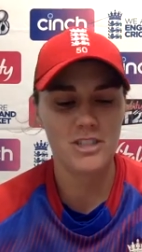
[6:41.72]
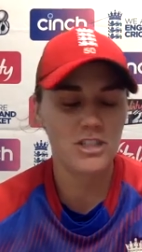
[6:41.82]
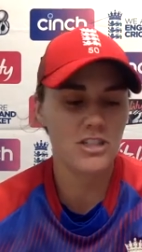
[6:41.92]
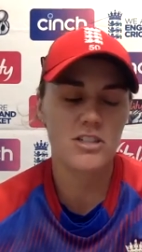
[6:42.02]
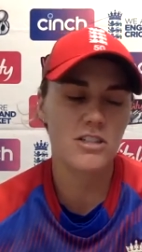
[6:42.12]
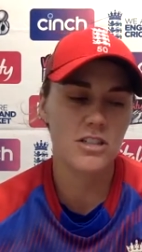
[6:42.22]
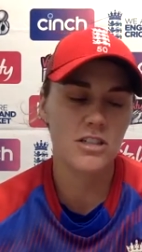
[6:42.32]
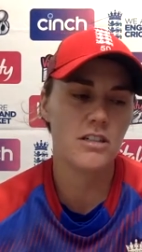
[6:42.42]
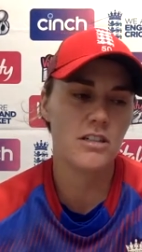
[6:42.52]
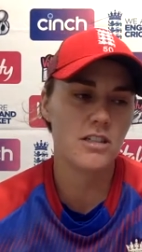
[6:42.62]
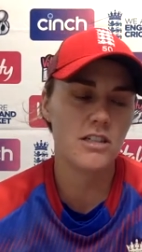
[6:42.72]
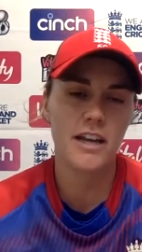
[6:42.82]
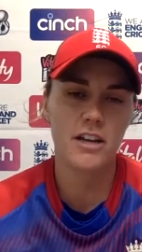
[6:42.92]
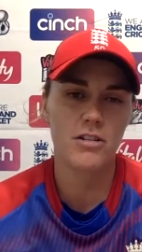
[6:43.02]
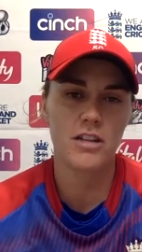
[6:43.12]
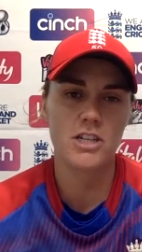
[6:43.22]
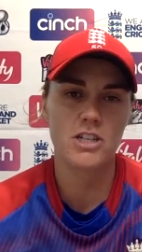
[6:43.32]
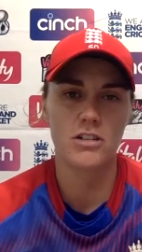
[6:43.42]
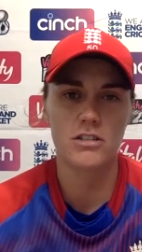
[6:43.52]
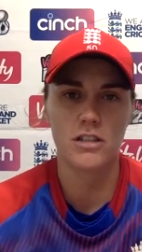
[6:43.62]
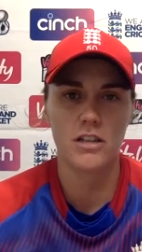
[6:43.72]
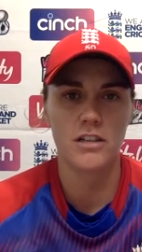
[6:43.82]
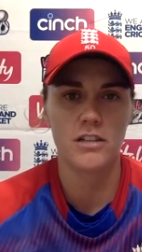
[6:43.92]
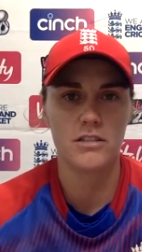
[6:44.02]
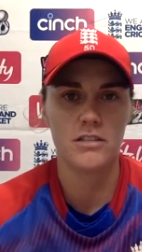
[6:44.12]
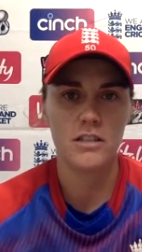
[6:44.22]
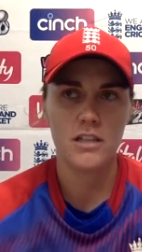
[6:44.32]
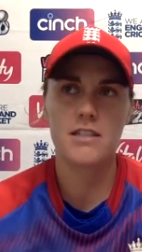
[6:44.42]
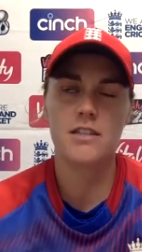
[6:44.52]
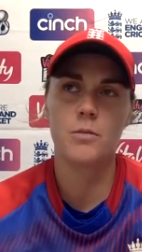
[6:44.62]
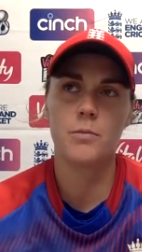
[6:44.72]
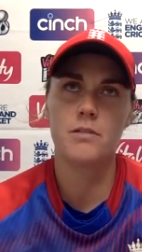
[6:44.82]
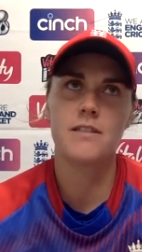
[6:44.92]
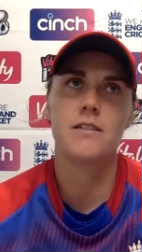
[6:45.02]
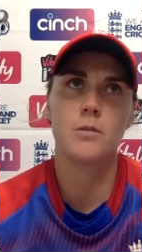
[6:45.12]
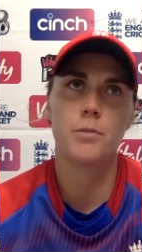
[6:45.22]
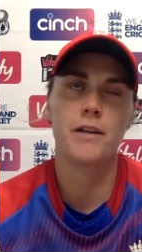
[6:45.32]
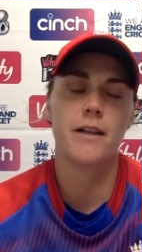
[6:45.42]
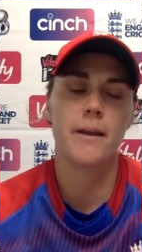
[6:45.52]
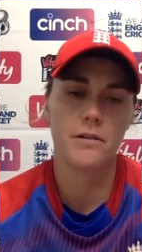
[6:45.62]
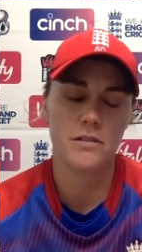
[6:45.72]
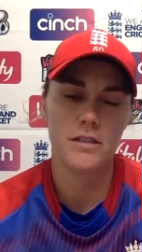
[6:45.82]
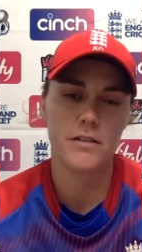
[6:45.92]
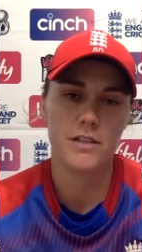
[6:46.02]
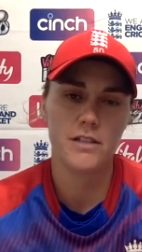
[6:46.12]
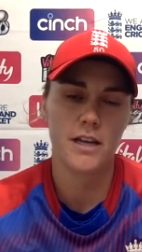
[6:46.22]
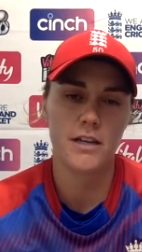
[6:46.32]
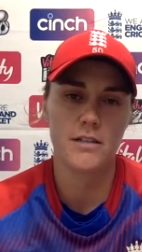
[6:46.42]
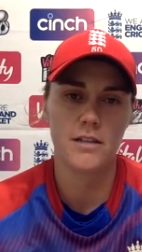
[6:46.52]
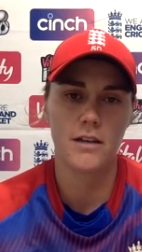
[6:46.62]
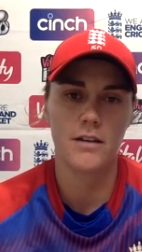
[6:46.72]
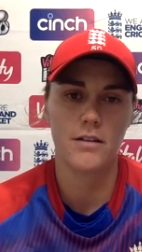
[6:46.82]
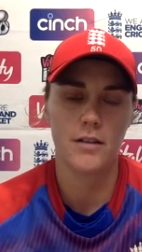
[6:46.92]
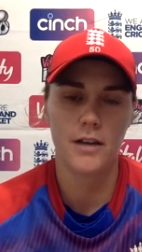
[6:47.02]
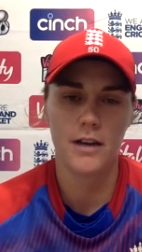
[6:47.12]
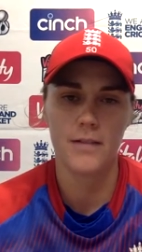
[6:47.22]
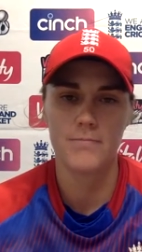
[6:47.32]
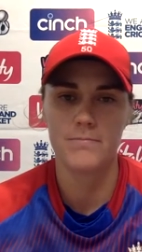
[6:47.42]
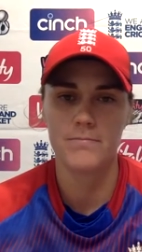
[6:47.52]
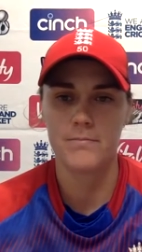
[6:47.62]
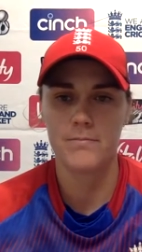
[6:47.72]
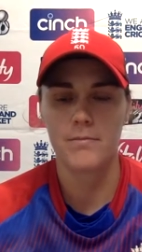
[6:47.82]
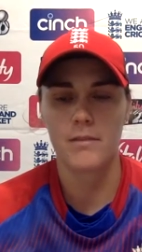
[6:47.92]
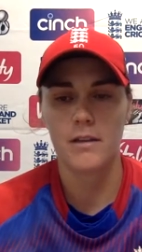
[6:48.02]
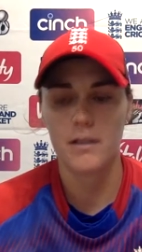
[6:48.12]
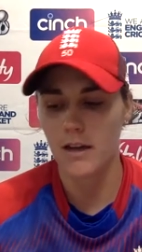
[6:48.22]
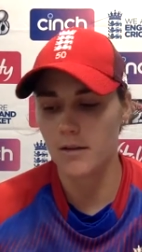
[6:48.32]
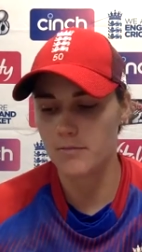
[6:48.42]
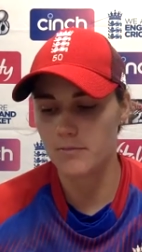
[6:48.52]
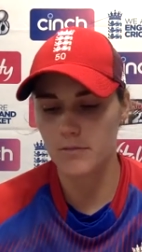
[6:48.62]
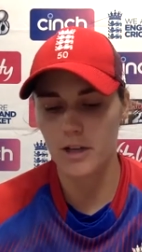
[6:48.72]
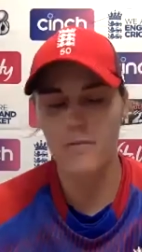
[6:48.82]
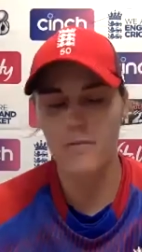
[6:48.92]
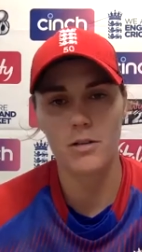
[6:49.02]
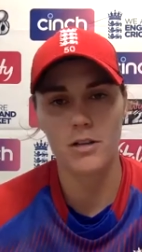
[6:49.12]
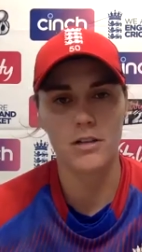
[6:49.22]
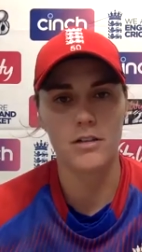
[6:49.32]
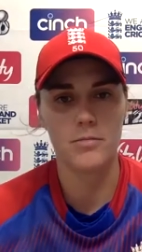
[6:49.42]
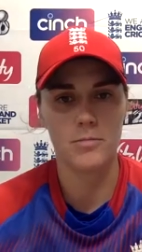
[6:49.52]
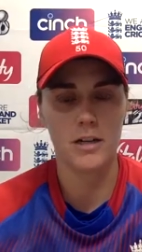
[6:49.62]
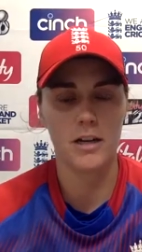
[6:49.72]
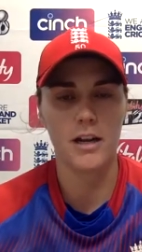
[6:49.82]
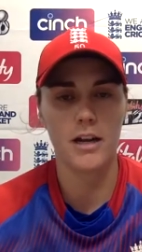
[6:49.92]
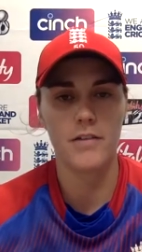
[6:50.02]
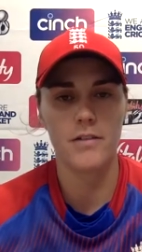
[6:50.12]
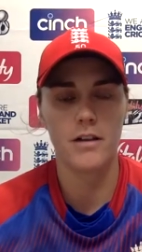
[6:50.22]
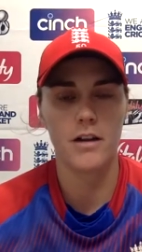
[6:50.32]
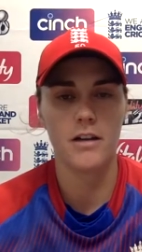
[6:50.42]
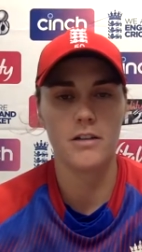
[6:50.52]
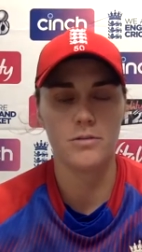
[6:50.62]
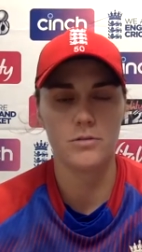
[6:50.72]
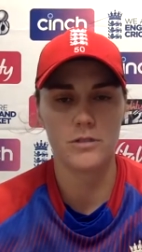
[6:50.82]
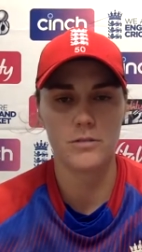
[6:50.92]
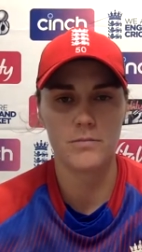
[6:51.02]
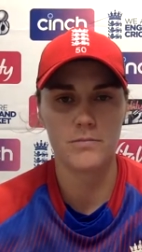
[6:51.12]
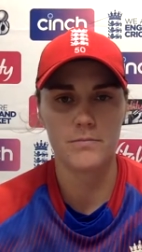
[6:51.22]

Just to take on their shots and still bring that positive intent. So yeah, hopefully we can get over the line in Taunton.